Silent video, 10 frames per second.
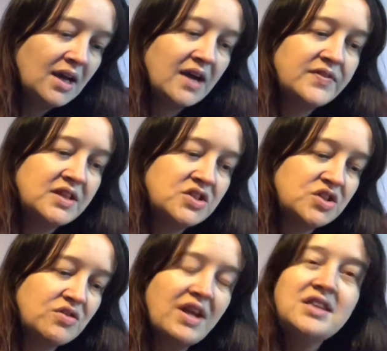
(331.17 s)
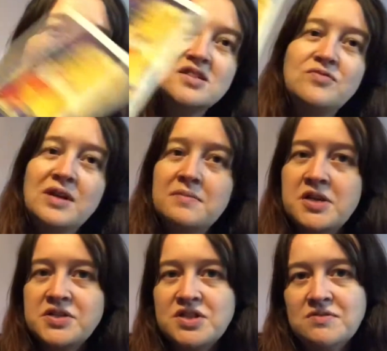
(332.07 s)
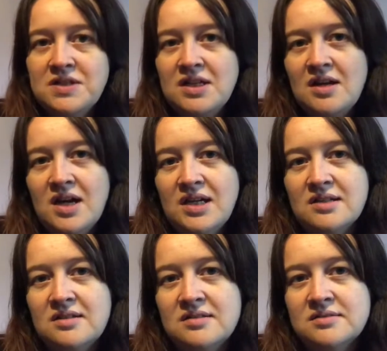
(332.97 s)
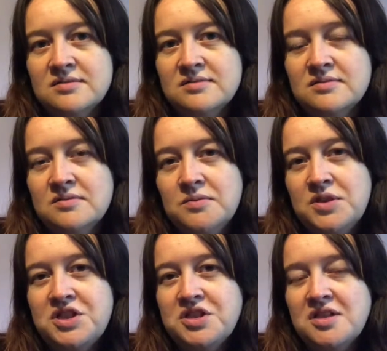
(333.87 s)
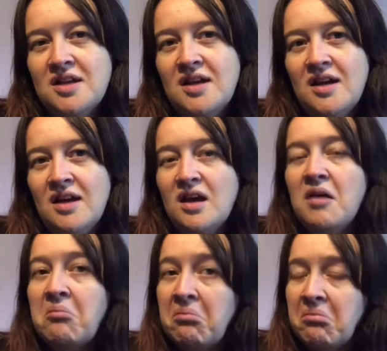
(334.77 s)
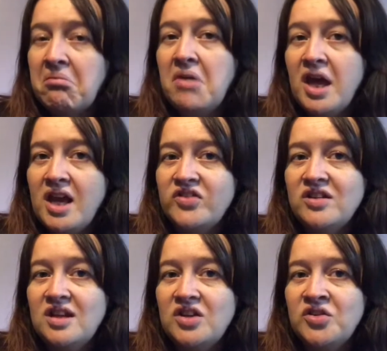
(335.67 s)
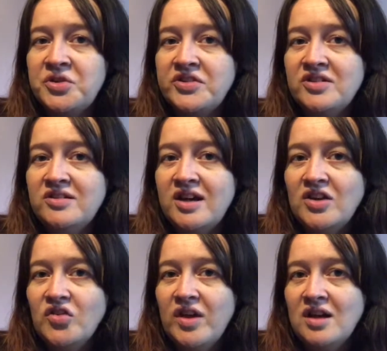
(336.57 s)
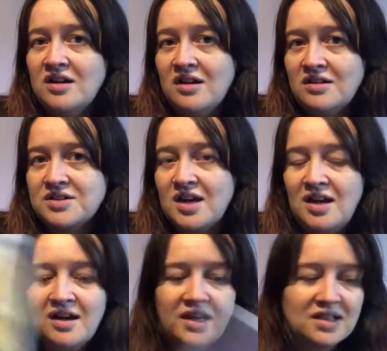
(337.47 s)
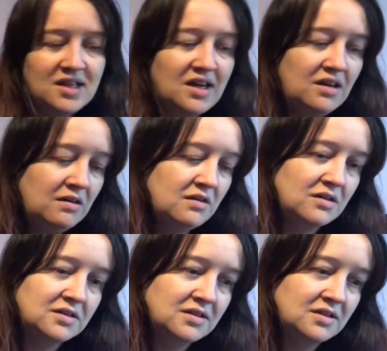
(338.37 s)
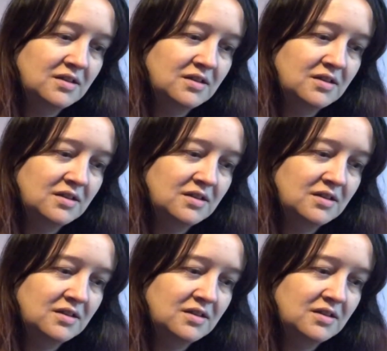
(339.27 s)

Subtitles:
And then Strength is a ringmaster and a lion, which is an interesting take on that card. I like that a lot.